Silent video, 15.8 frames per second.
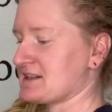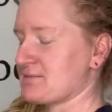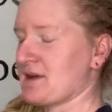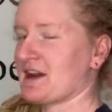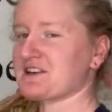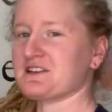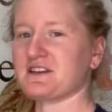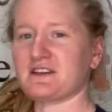
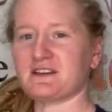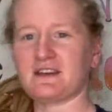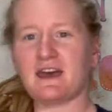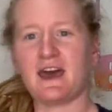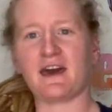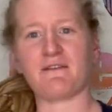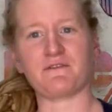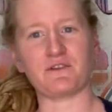actually going to
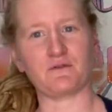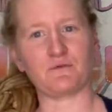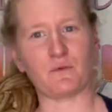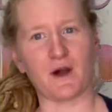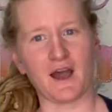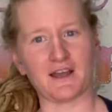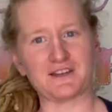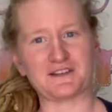have you
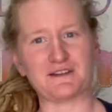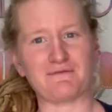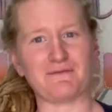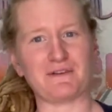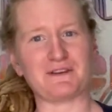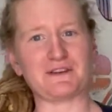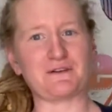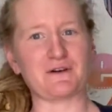watch a
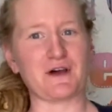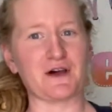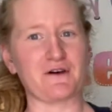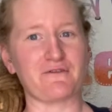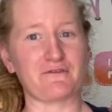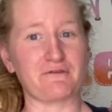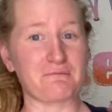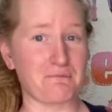video
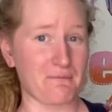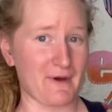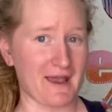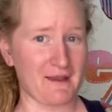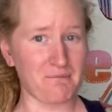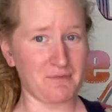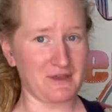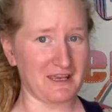of my
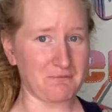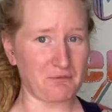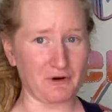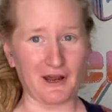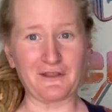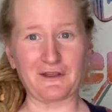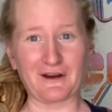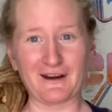big
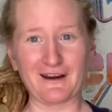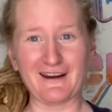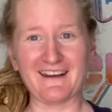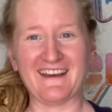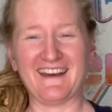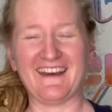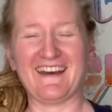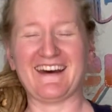brother,
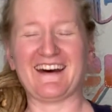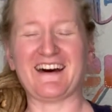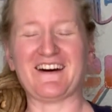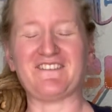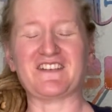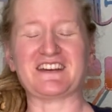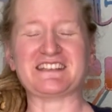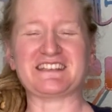
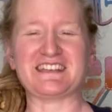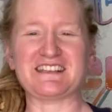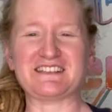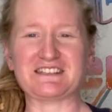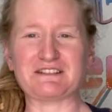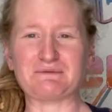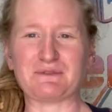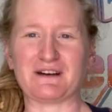because he's
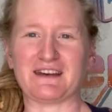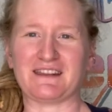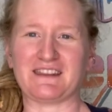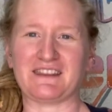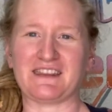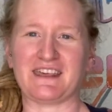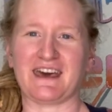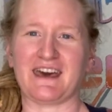the one
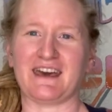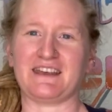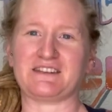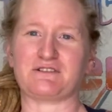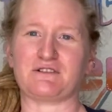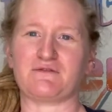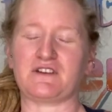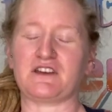that
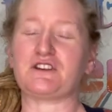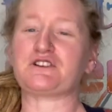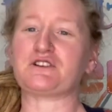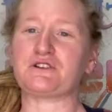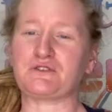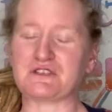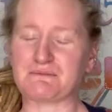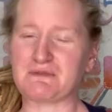sort of
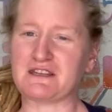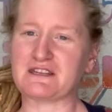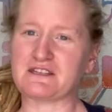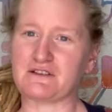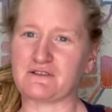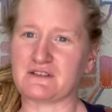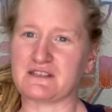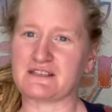introduced me
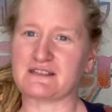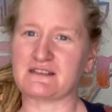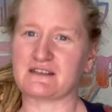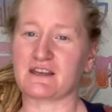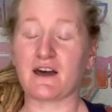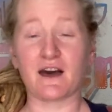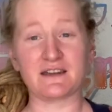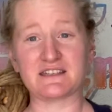to this
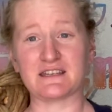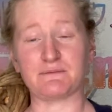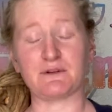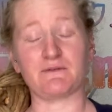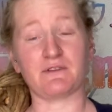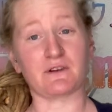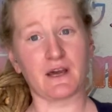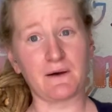concept of
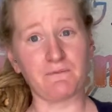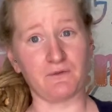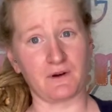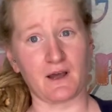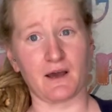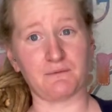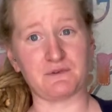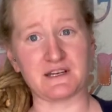a comfort
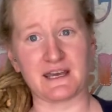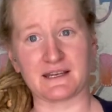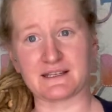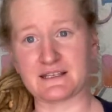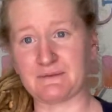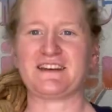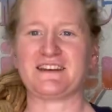object.